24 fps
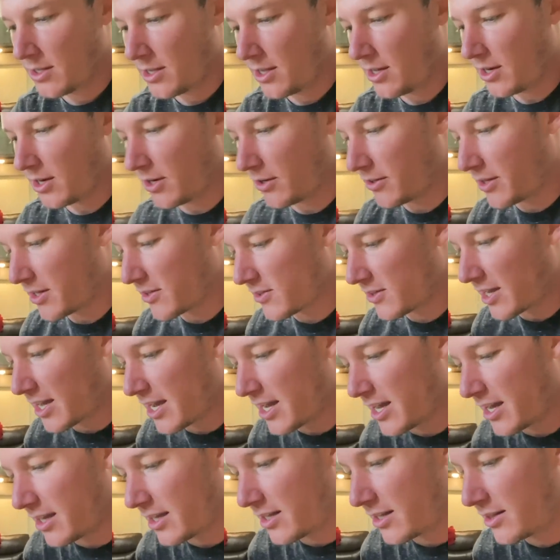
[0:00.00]
You know, this
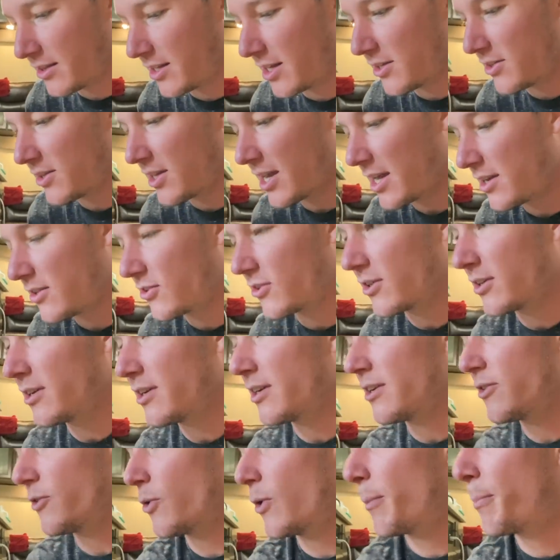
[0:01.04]
day turned
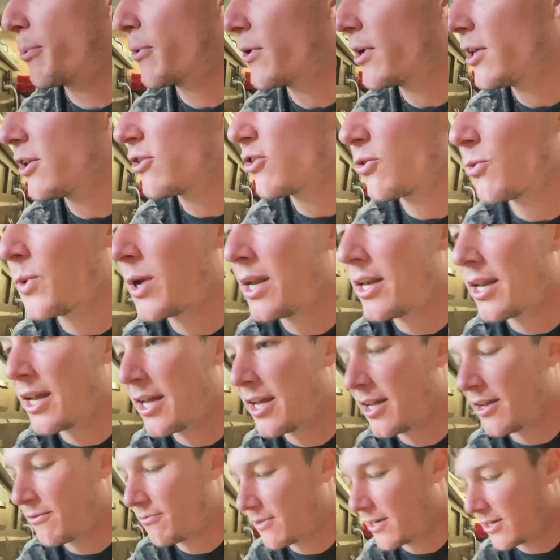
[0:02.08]
into a pretty sweet
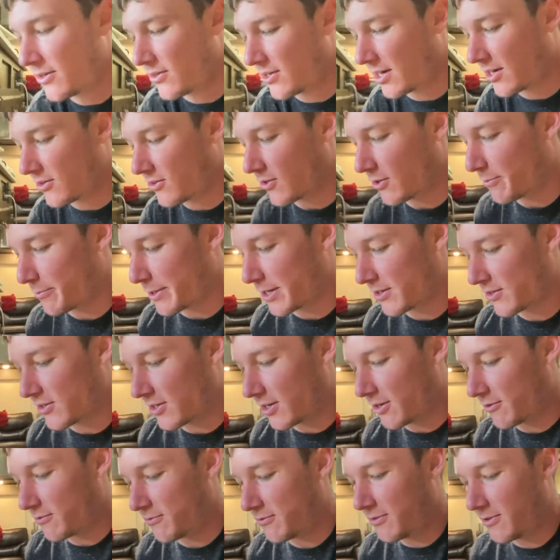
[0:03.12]
day, if I say so
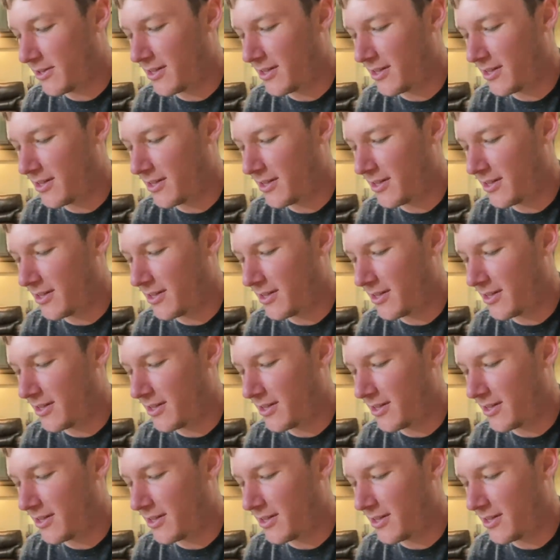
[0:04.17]
myself.